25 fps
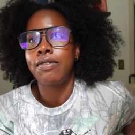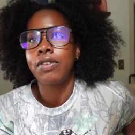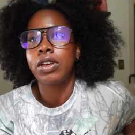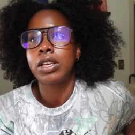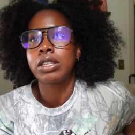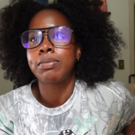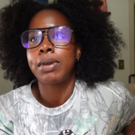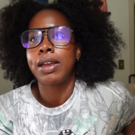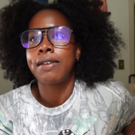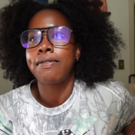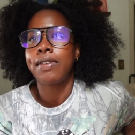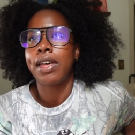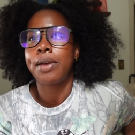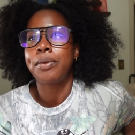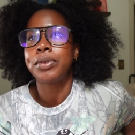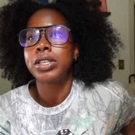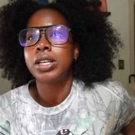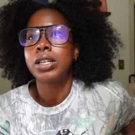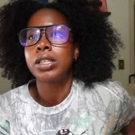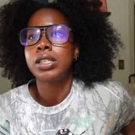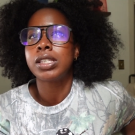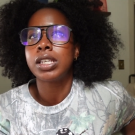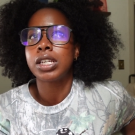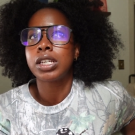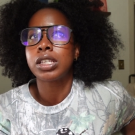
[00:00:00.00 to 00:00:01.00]
Because my flight was
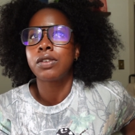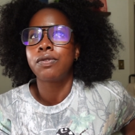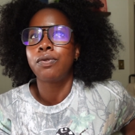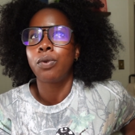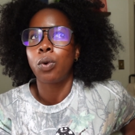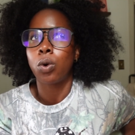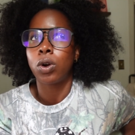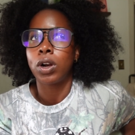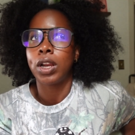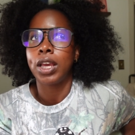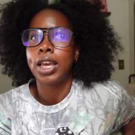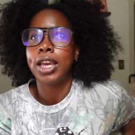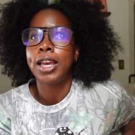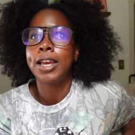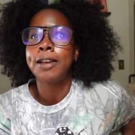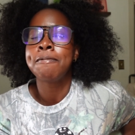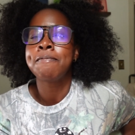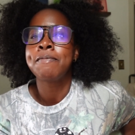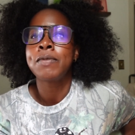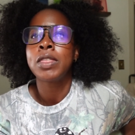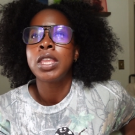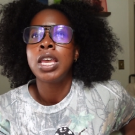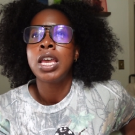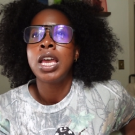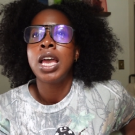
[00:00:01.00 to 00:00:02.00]
at
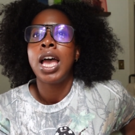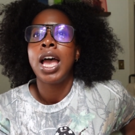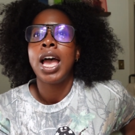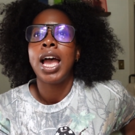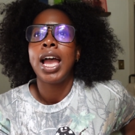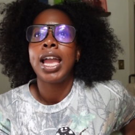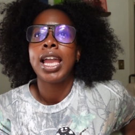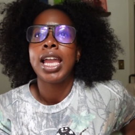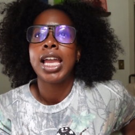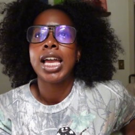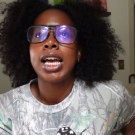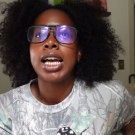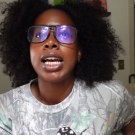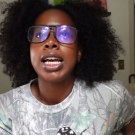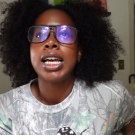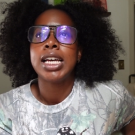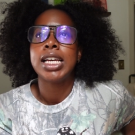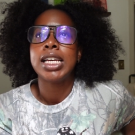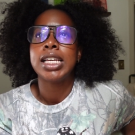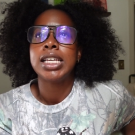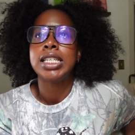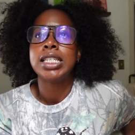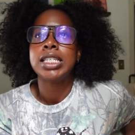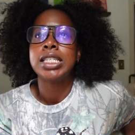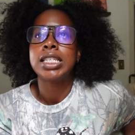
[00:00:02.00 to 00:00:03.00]
6:40.
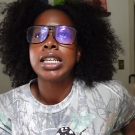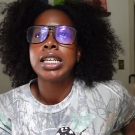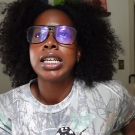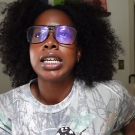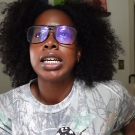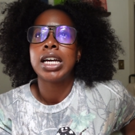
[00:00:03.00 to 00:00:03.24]
And